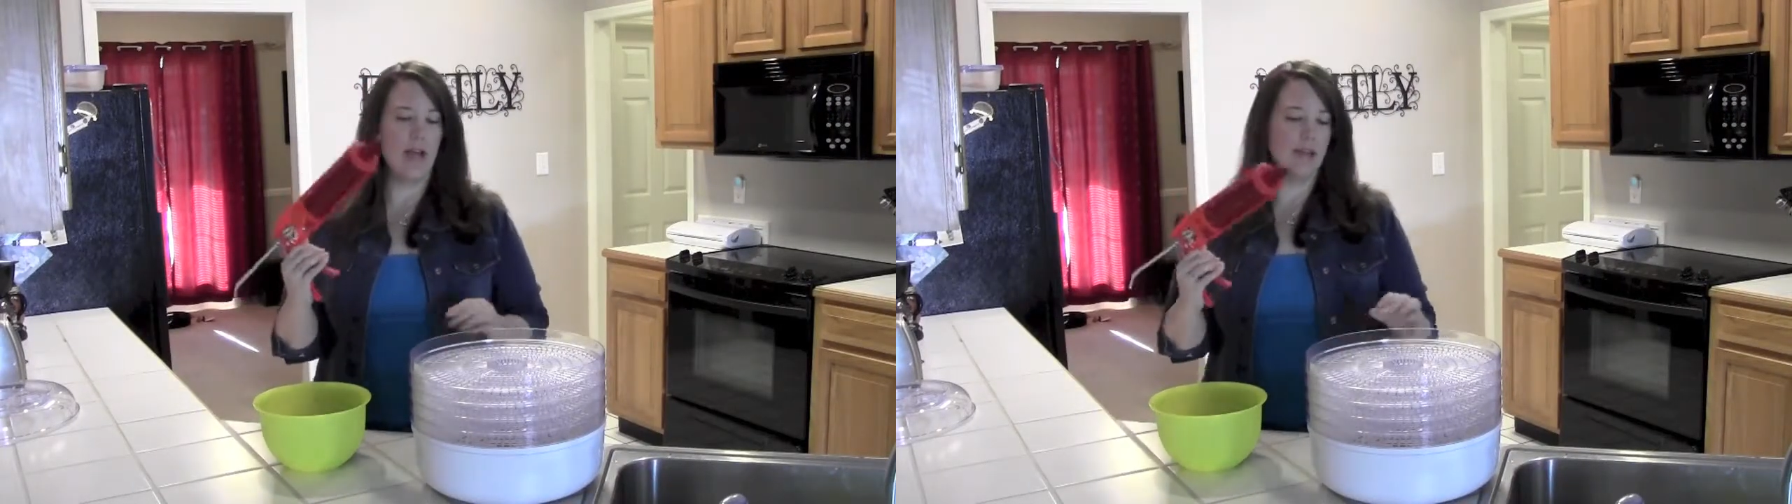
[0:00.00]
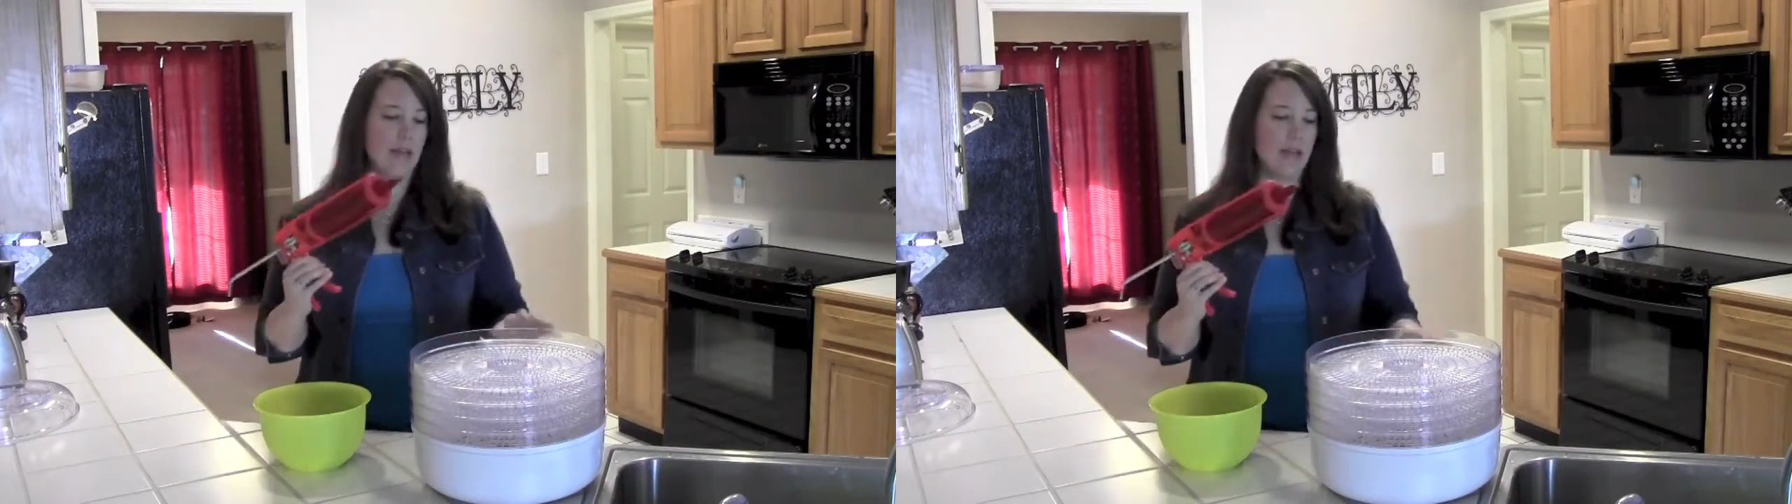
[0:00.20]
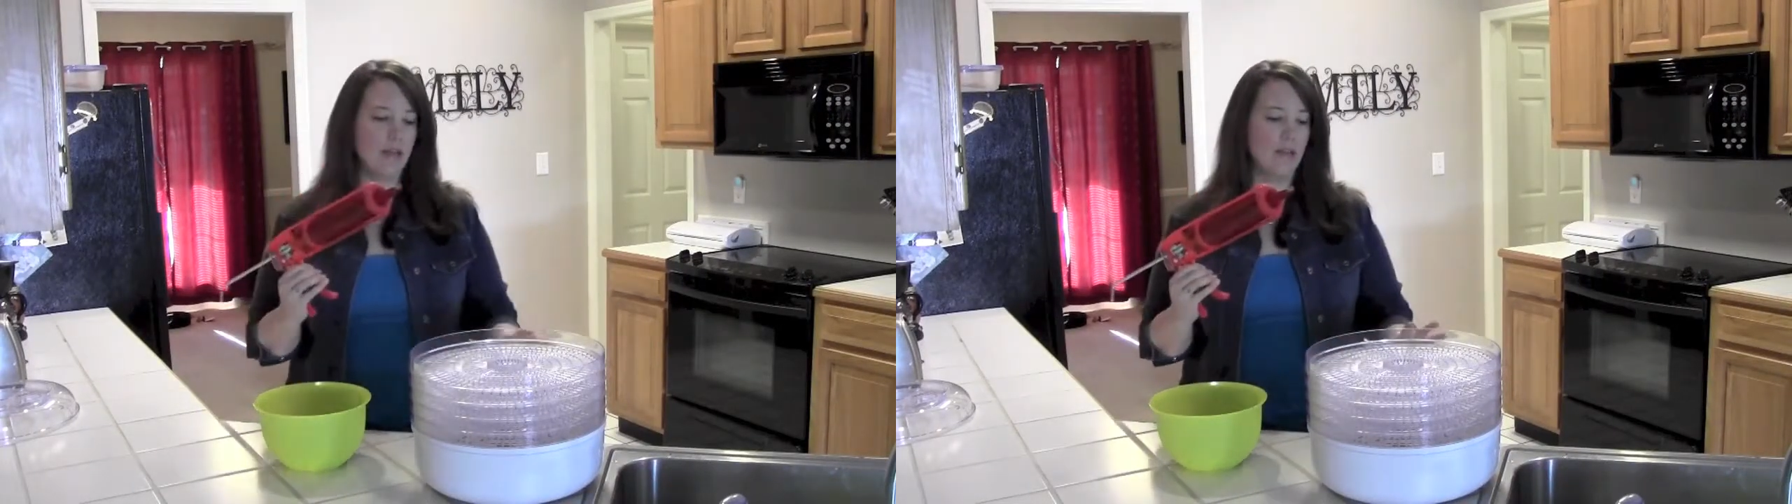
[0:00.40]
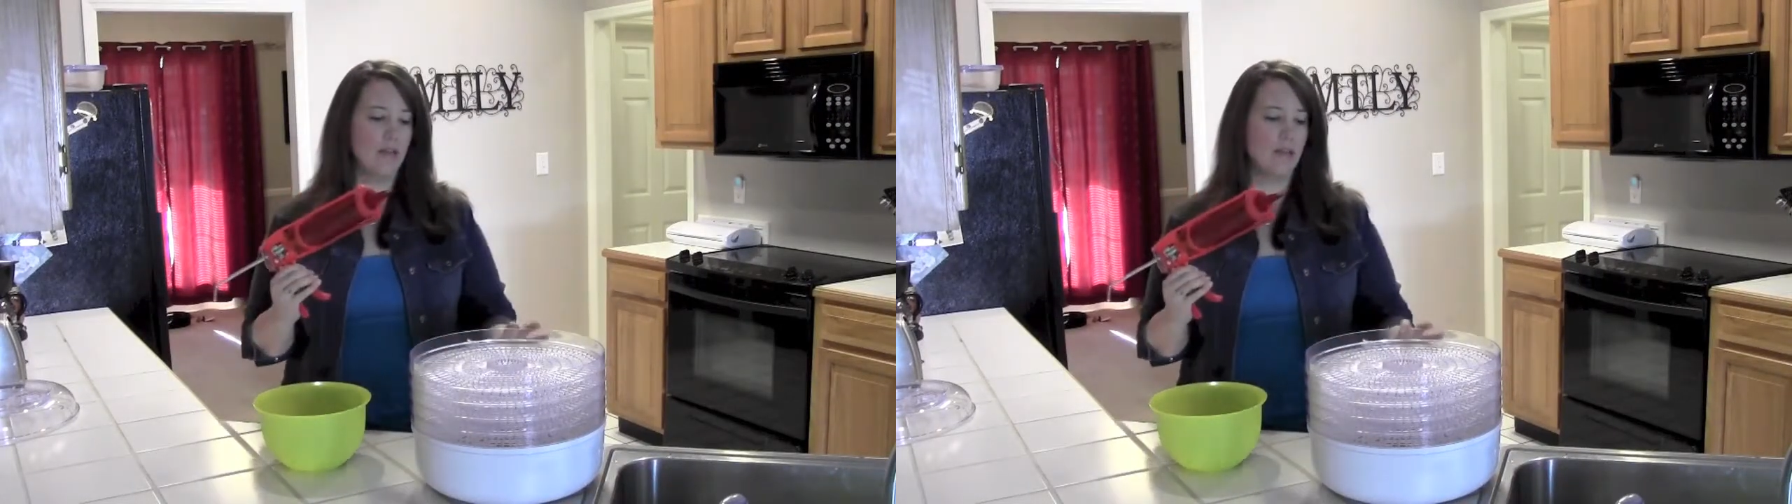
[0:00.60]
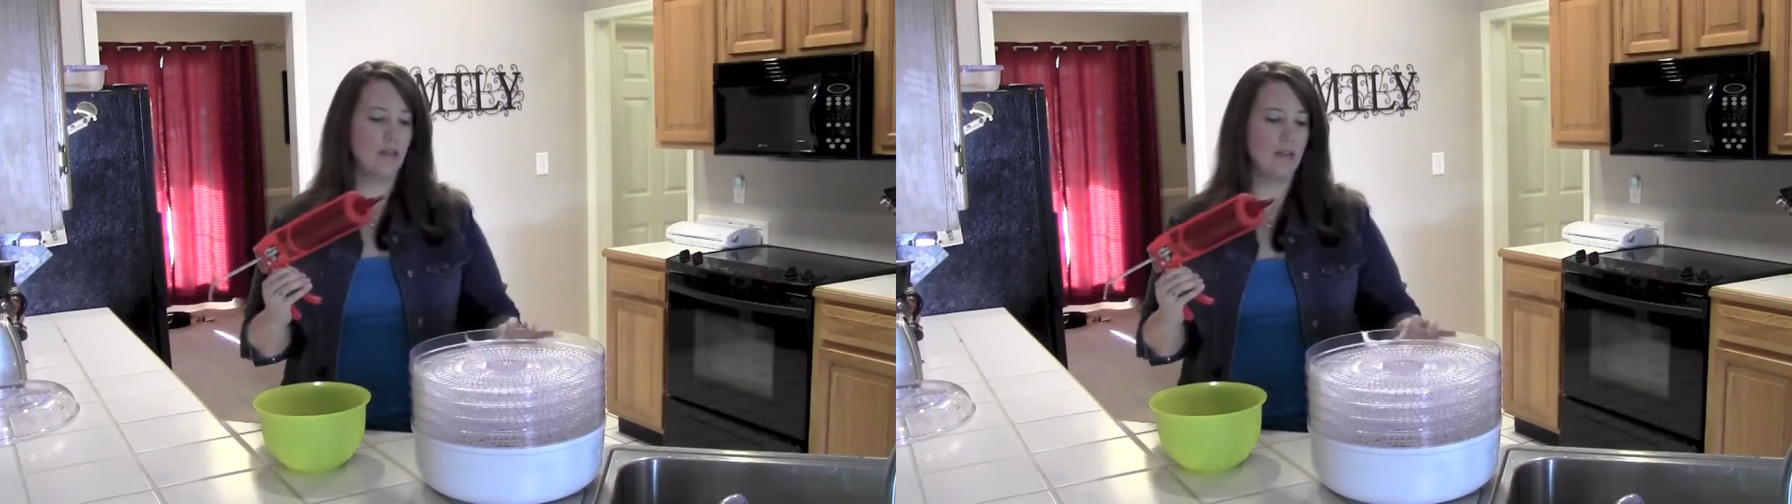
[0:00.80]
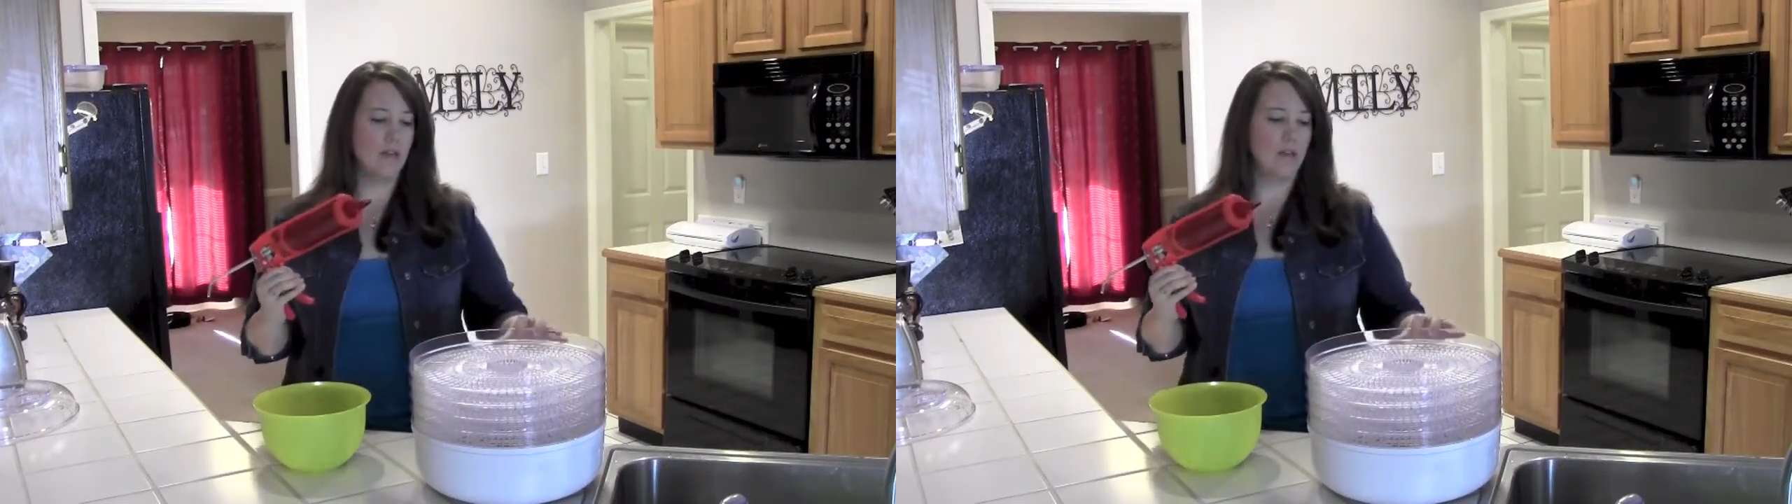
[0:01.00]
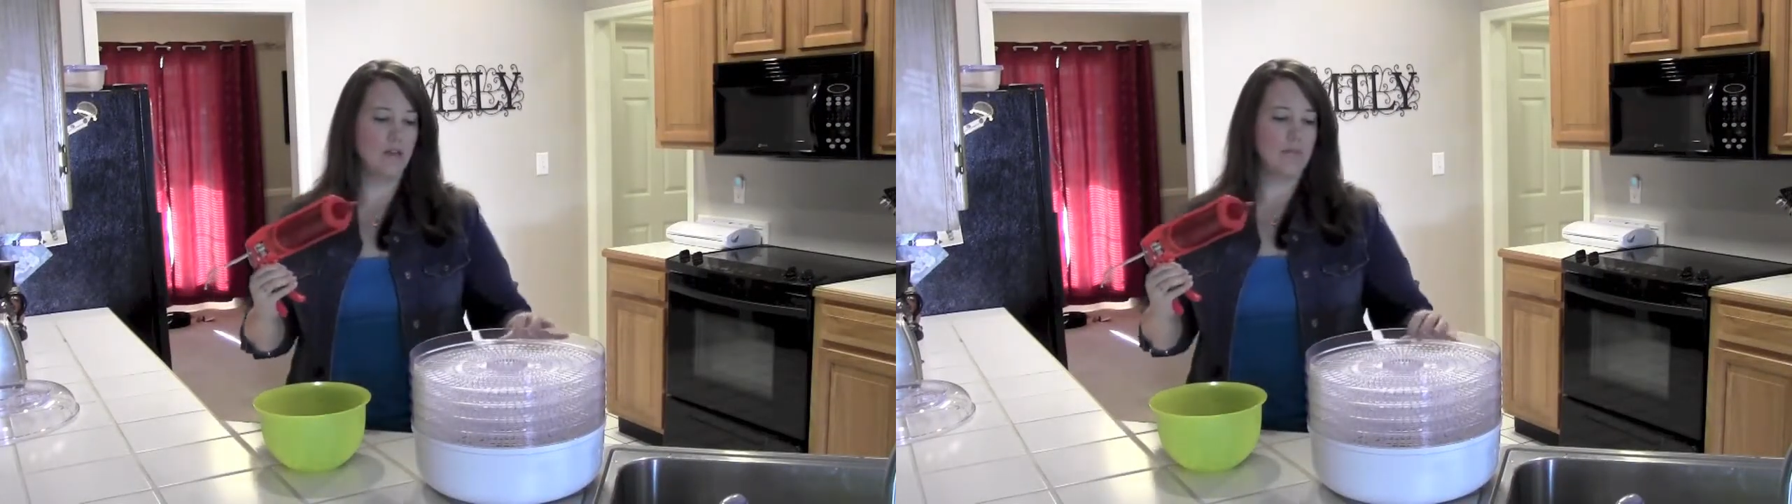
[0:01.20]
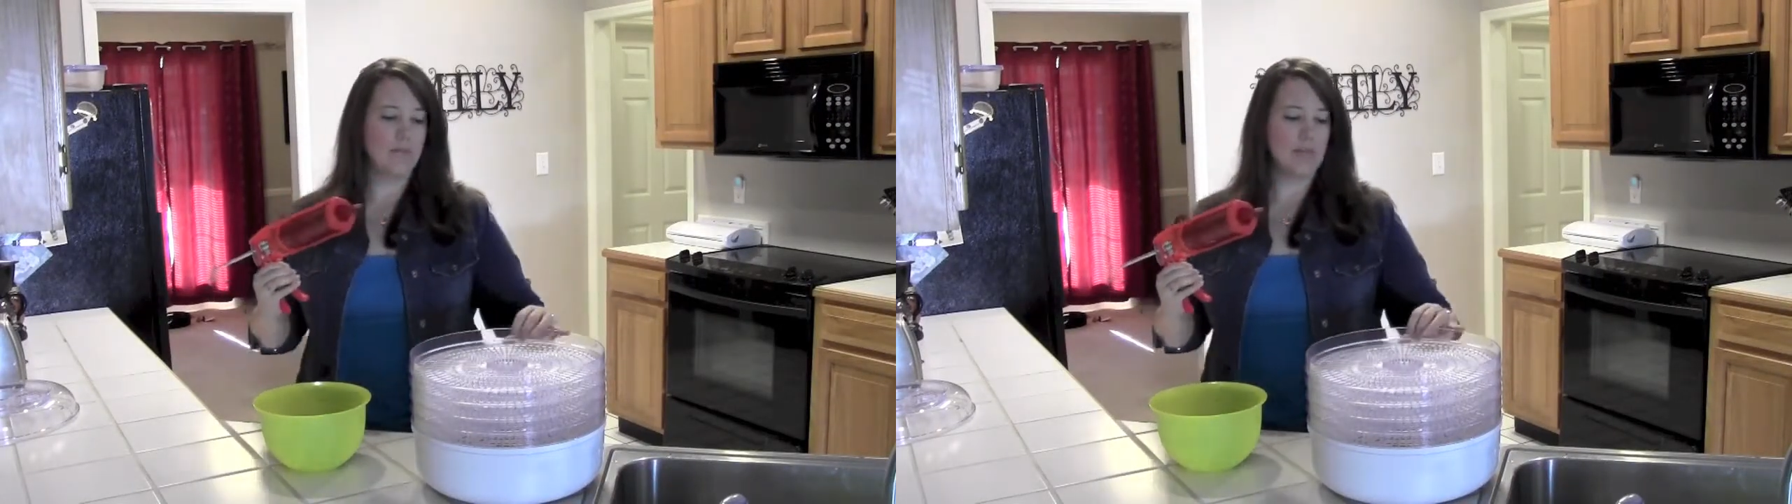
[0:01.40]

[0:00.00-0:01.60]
And then, I